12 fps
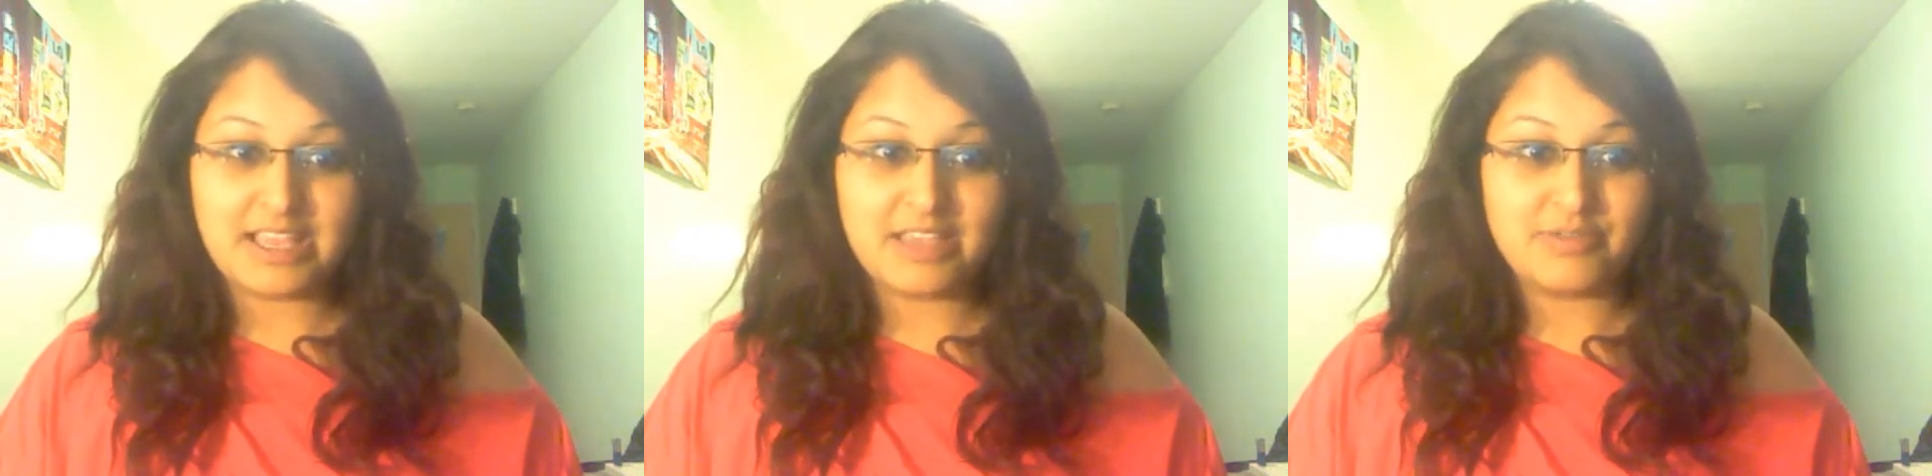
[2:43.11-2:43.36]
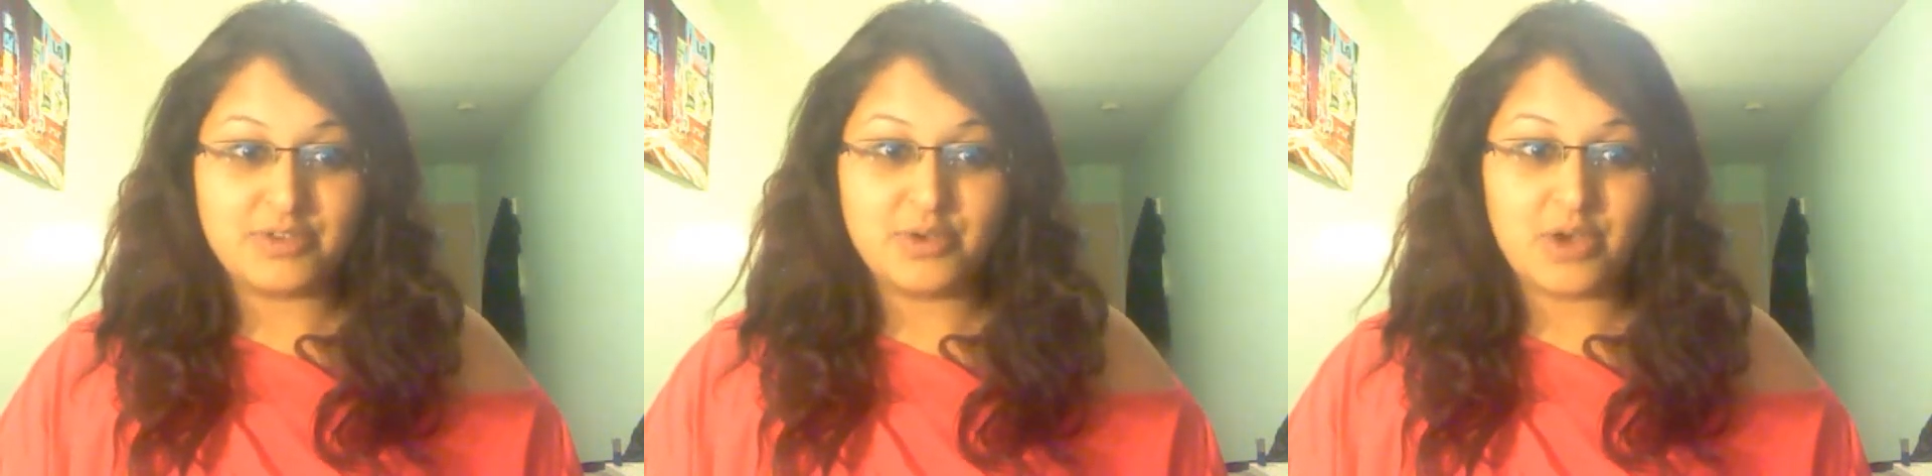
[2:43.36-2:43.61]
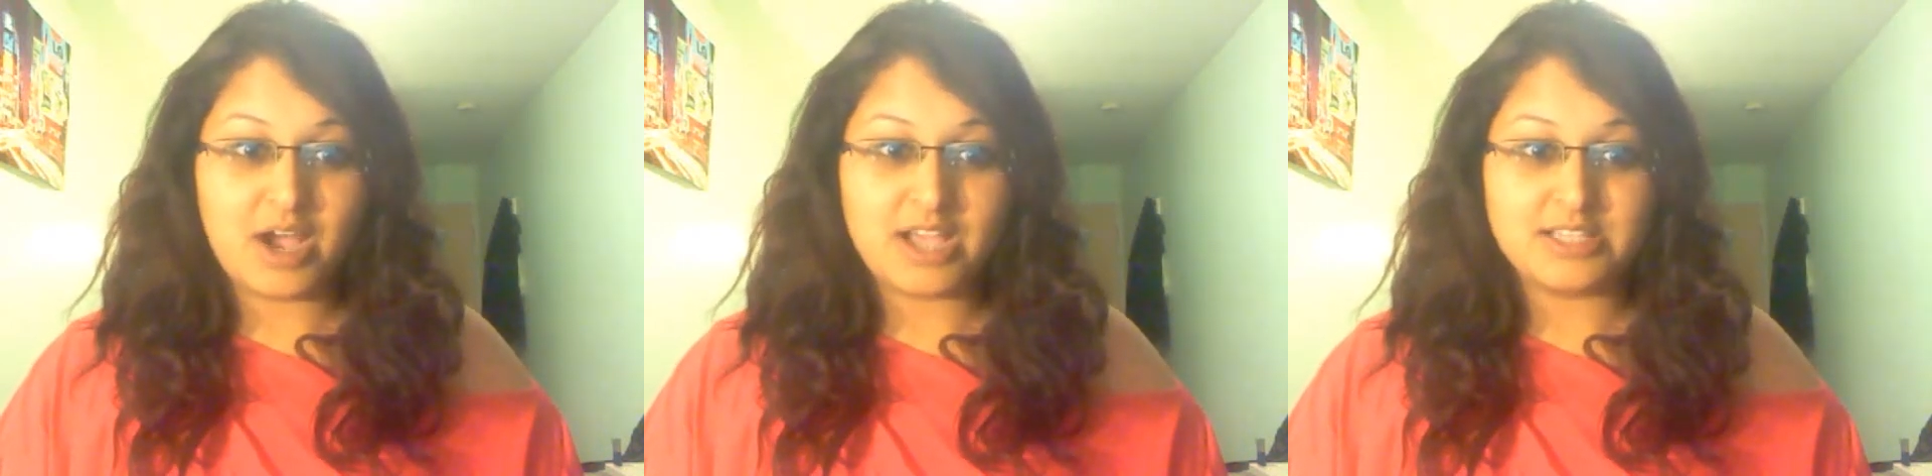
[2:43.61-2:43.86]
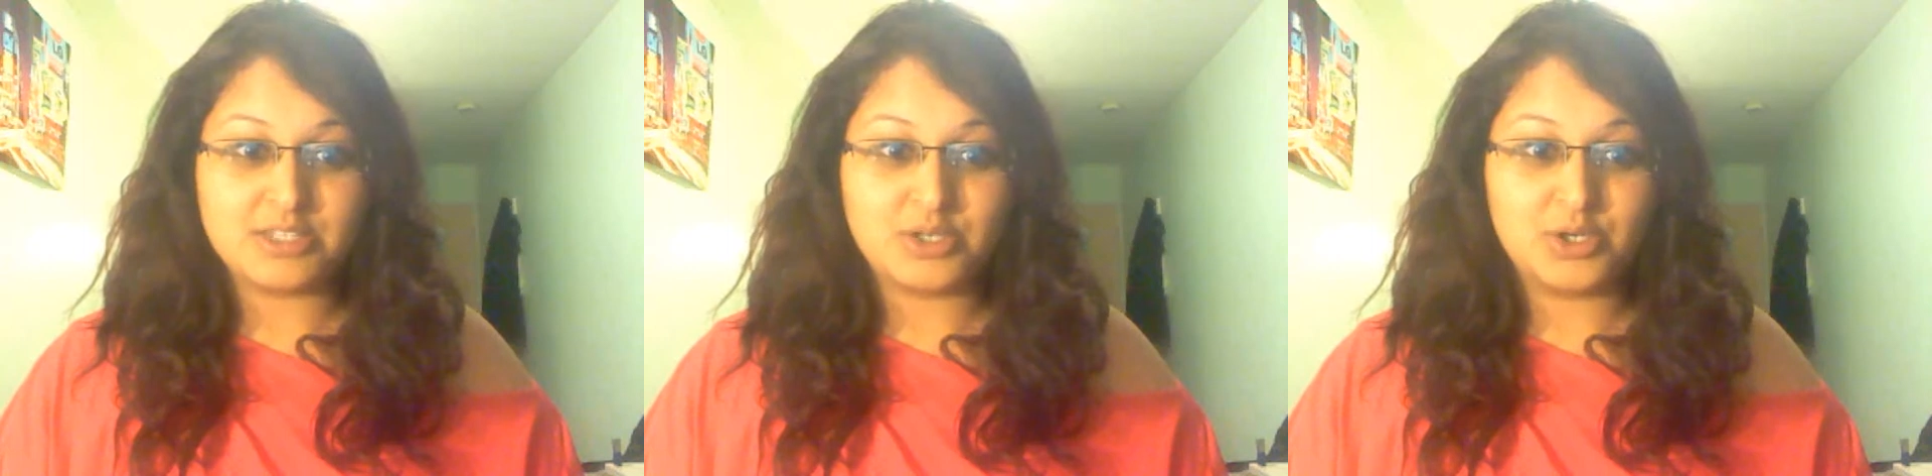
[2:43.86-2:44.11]
if you
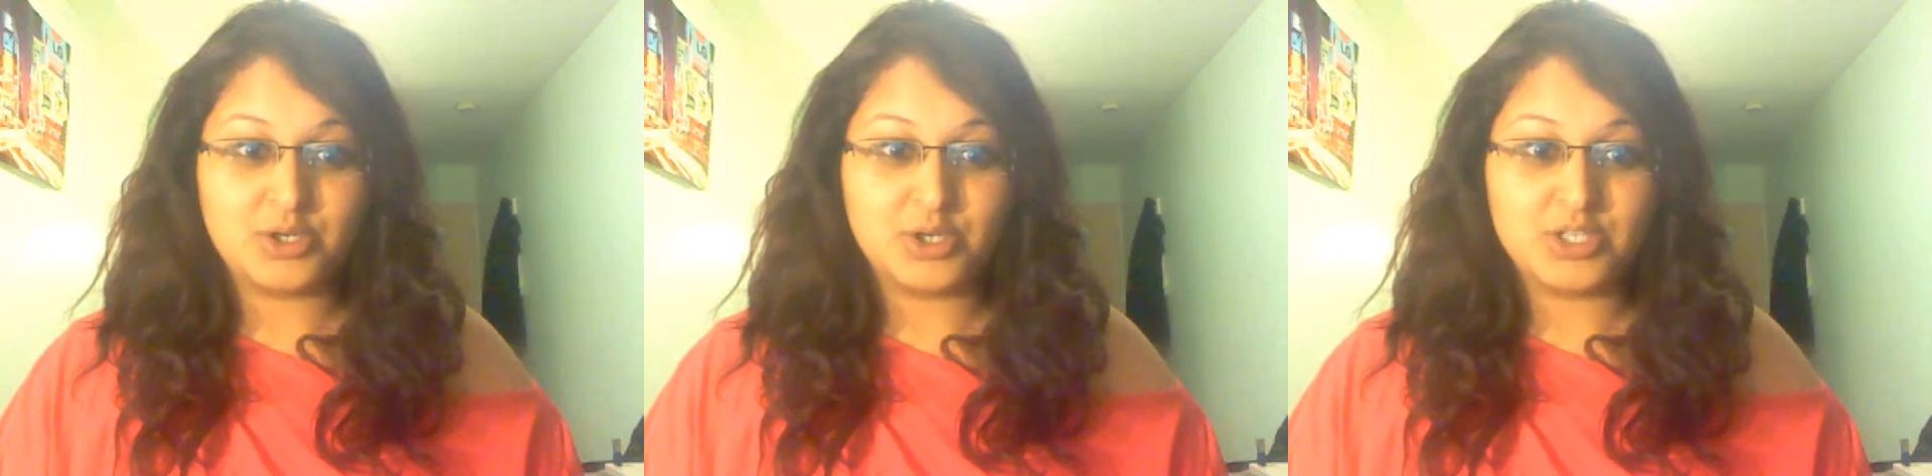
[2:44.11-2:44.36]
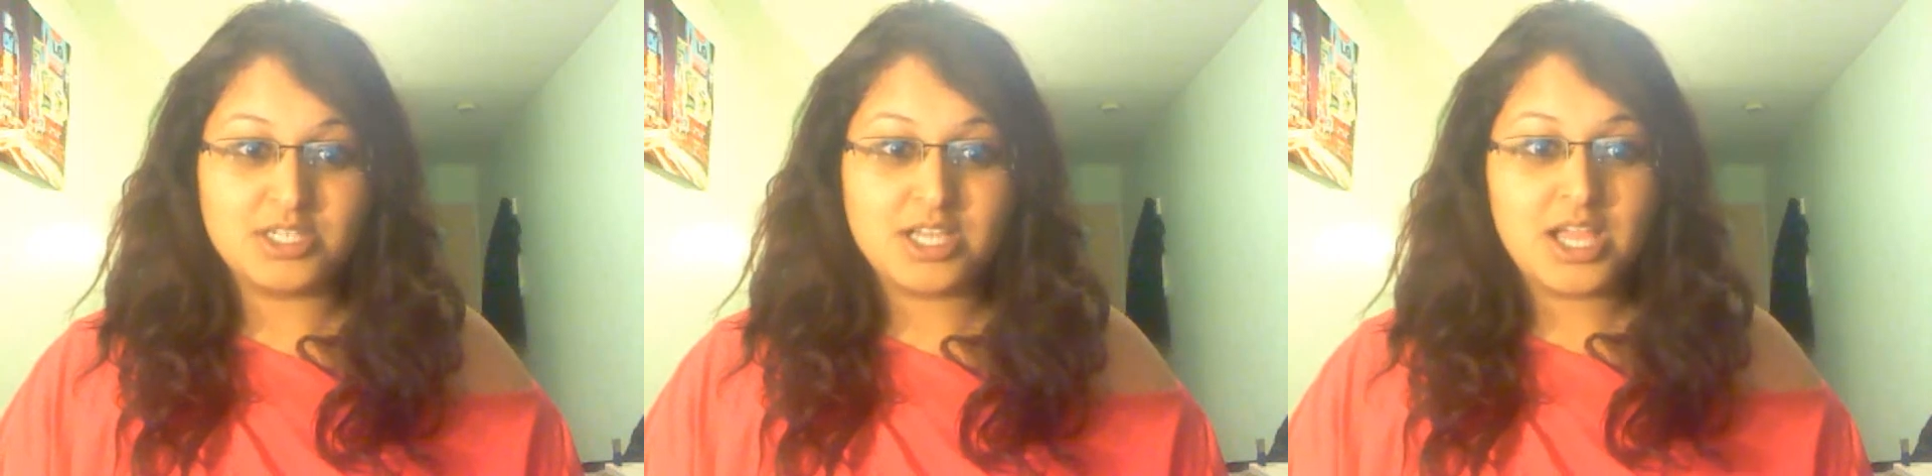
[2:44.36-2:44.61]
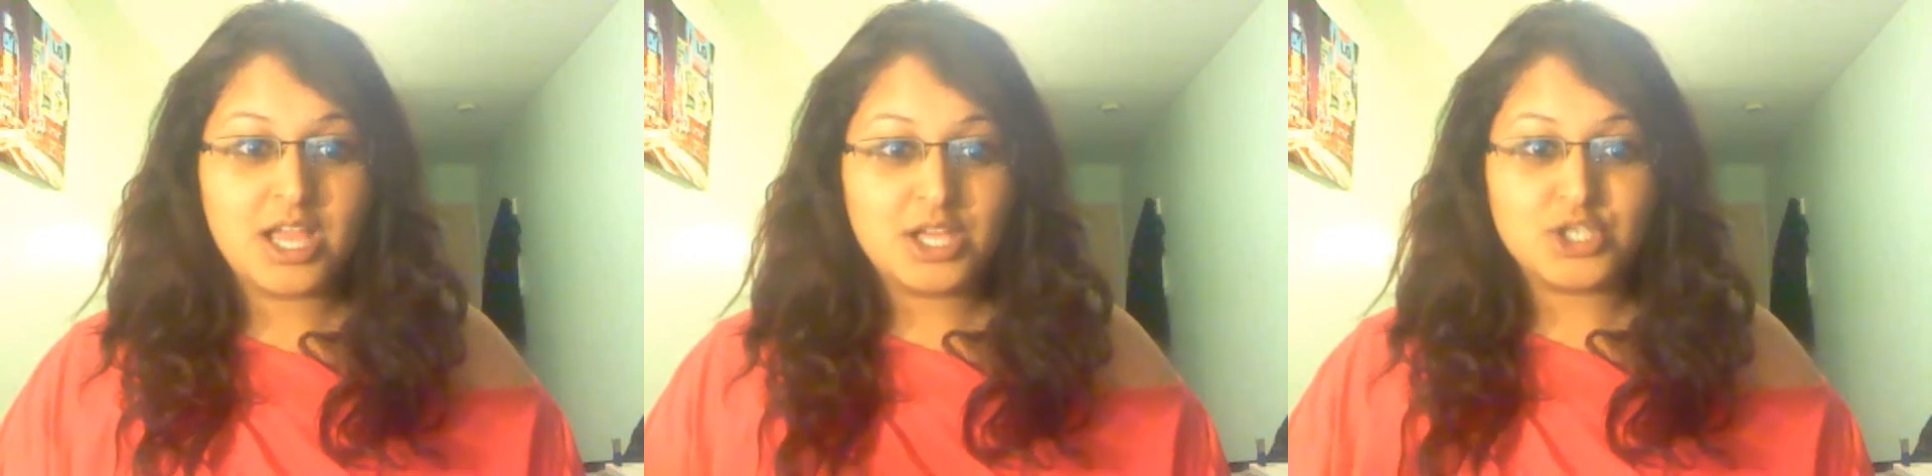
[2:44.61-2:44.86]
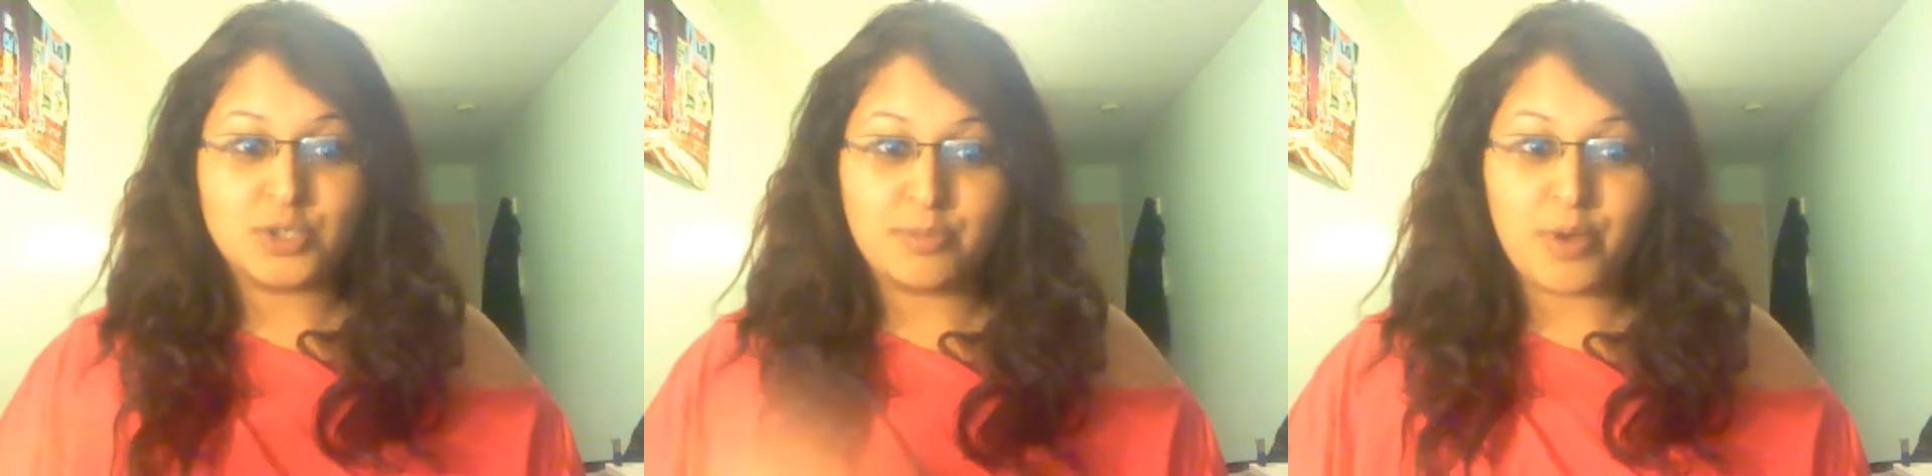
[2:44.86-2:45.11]
guys could
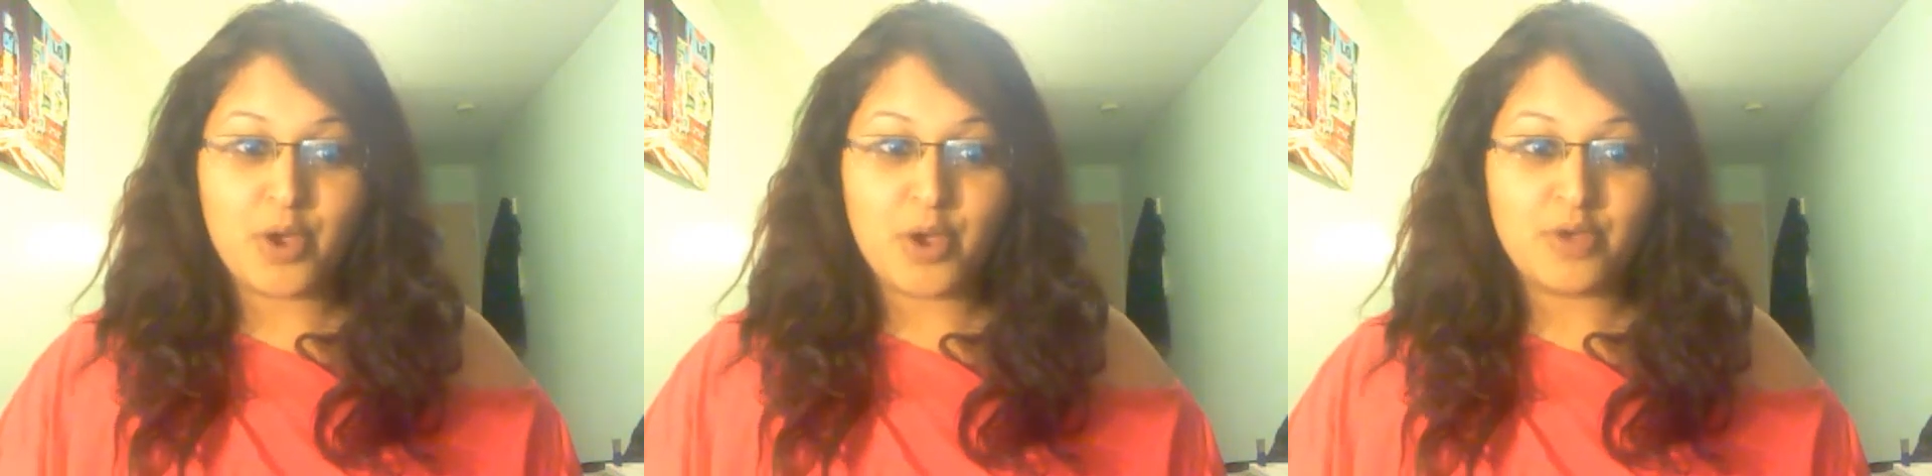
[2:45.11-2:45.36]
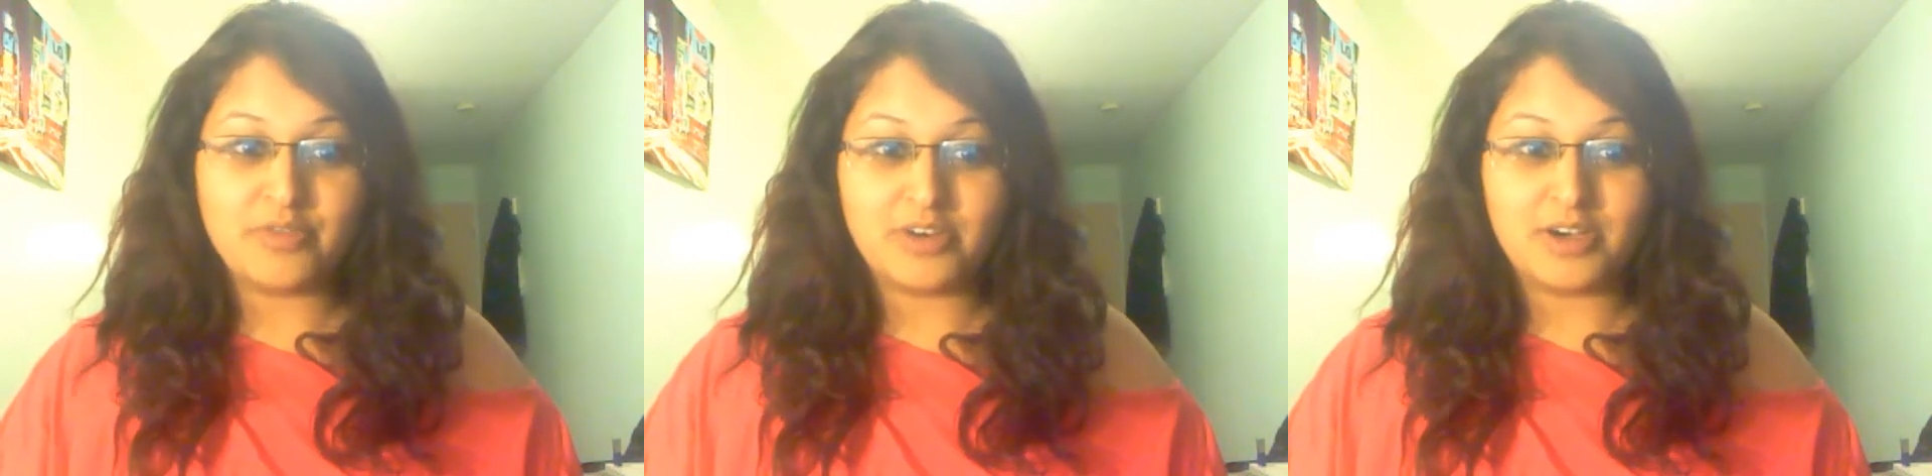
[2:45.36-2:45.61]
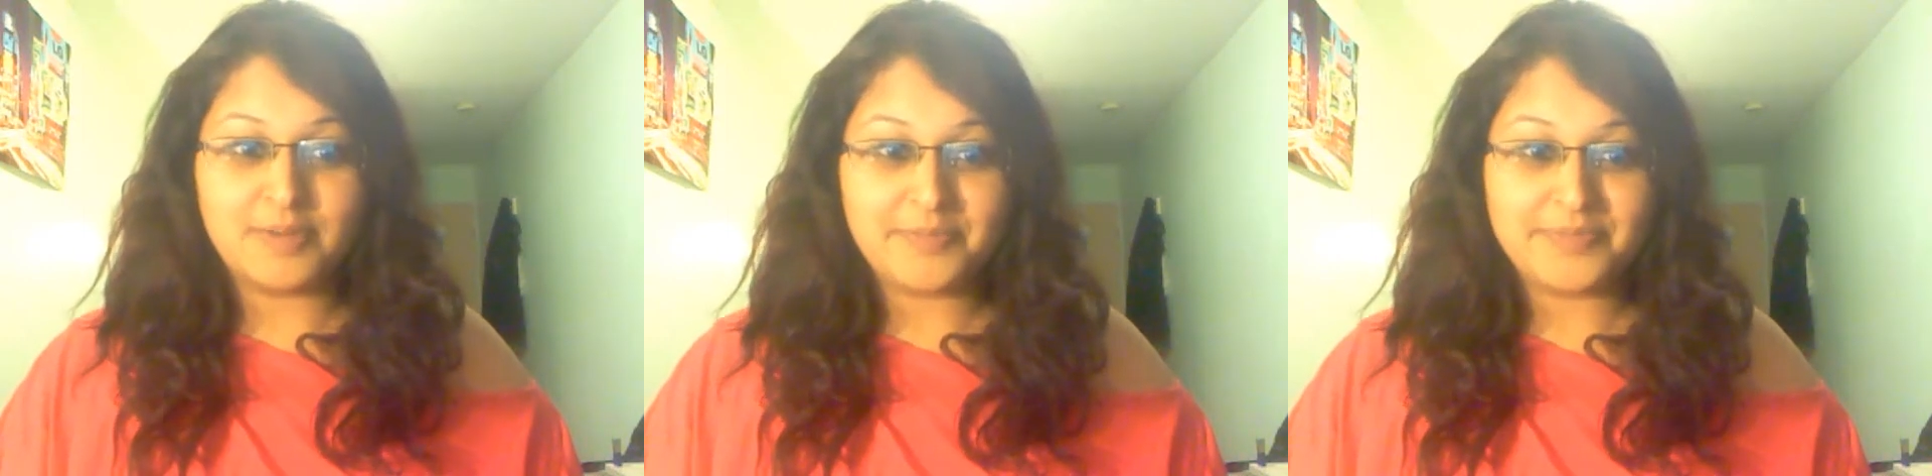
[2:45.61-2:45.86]
jump over